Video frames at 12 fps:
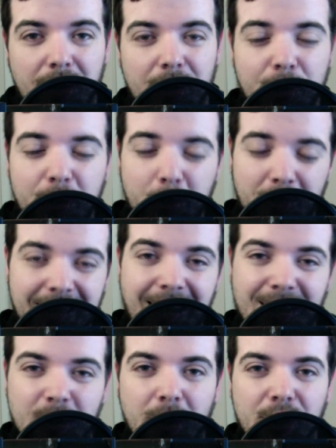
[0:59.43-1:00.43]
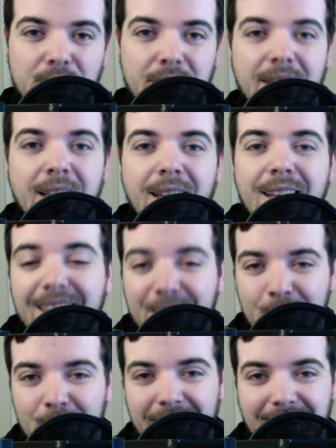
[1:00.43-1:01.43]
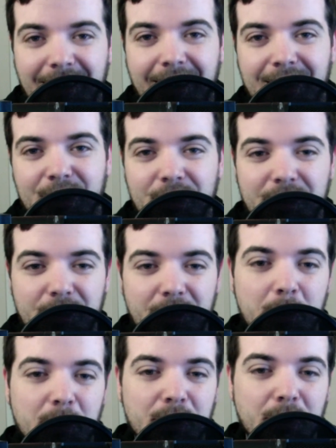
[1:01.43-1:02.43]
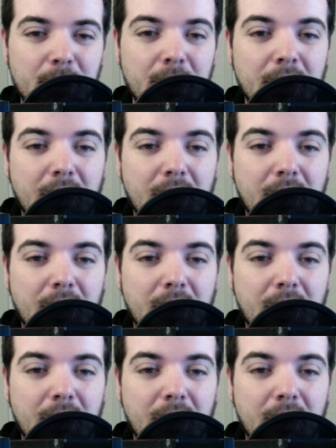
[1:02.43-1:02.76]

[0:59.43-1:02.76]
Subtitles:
a frequently asked question that you'd like to answer in your episode.